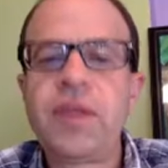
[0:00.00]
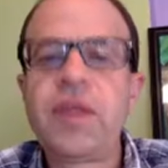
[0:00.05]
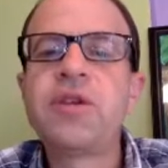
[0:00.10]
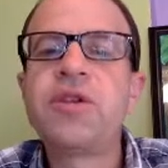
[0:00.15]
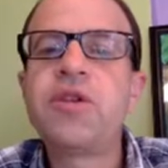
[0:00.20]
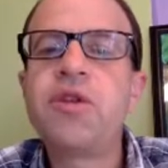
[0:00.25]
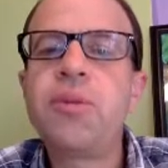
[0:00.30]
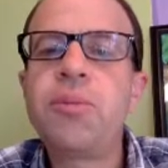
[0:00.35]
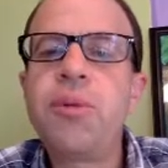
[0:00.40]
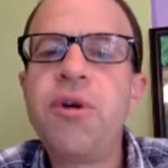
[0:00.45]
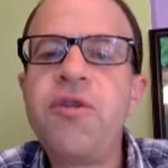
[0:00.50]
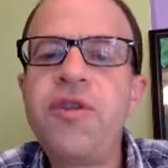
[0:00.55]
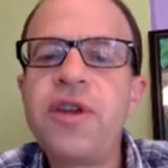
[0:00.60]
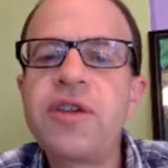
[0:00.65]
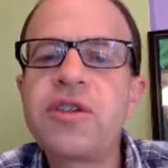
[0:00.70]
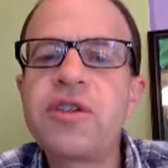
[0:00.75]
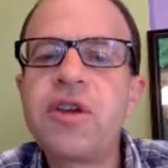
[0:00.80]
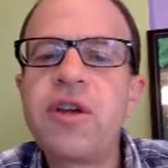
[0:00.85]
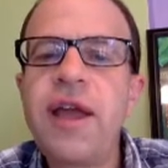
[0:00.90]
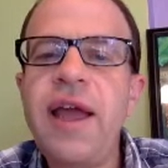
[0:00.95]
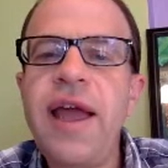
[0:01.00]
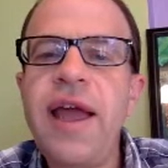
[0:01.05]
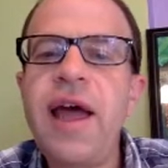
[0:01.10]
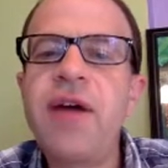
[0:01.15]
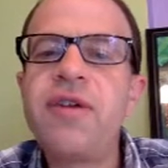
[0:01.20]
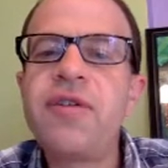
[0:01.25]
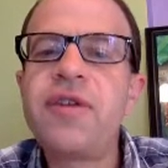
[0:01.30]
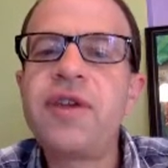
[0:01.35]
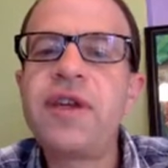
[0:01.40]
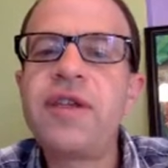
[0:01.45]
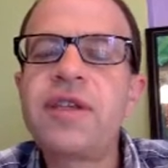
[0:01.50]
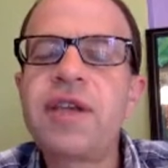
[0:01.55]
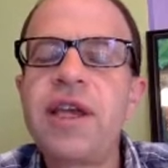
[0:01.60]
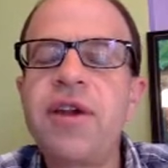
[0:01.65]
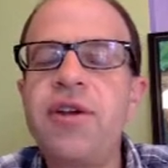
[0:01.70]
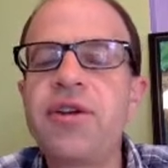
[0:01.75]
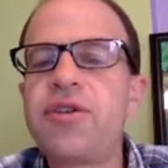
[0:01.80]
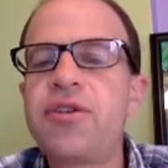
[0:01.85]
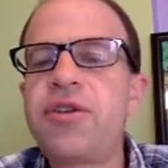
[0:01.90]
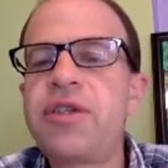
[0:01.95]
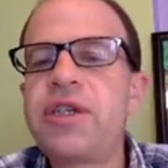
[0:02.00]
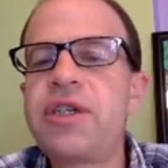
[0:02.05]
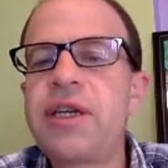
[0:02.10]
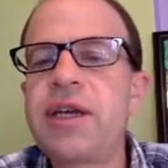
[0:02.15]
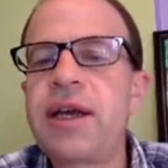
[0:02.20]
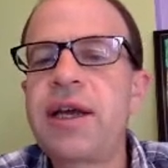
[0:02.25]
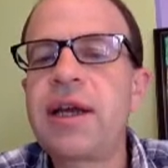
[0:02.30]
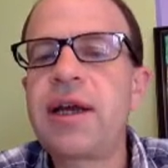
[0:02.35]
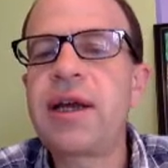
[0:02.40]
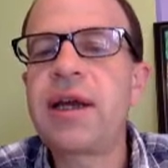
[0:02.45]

So the perfect is going to have its characteristic